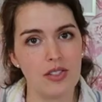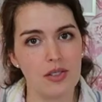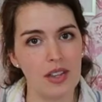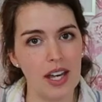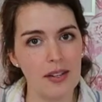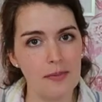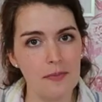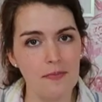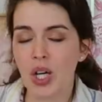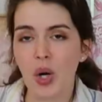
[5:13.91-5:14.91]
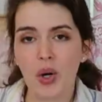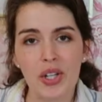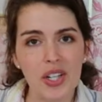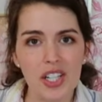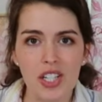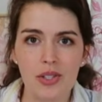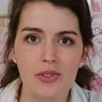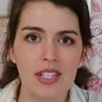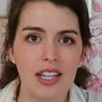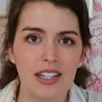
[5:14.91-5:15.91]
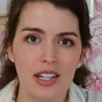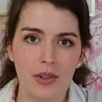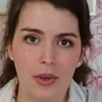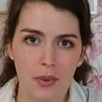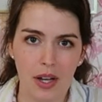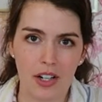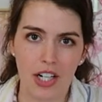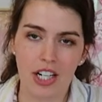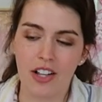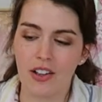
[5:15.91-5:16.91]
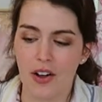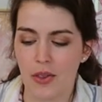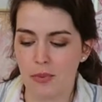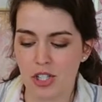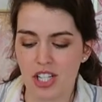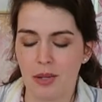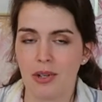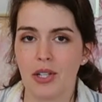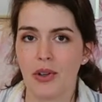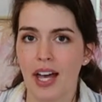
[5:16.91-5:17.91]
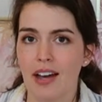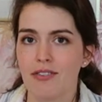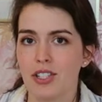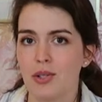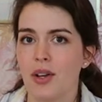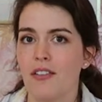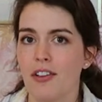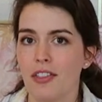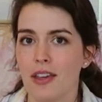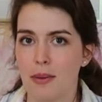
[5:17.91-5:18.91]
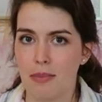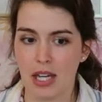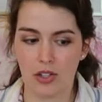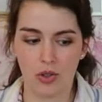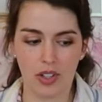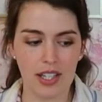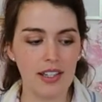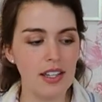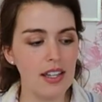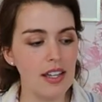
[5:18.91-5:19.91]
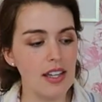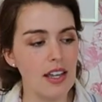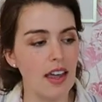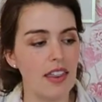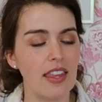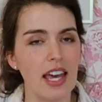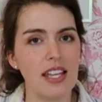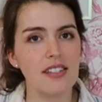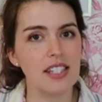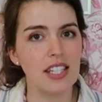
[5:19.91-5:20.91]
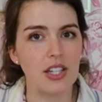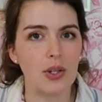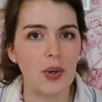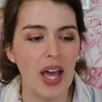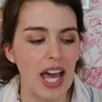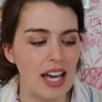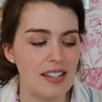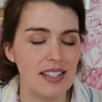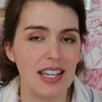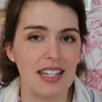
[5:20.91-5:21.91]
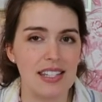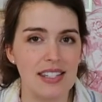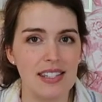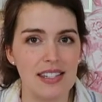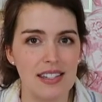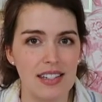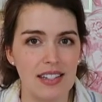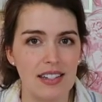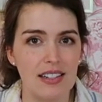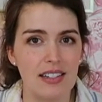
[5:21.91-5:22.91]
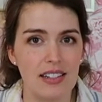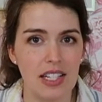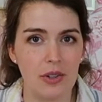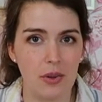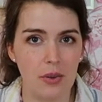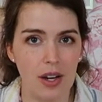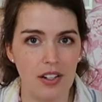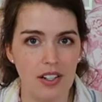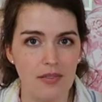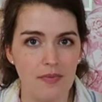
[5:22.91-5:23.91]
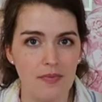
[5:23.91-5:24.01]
do that. Or you can use a needle threader on the machine, but you'll have to do everything manually. The SQ has an assisted needle threader.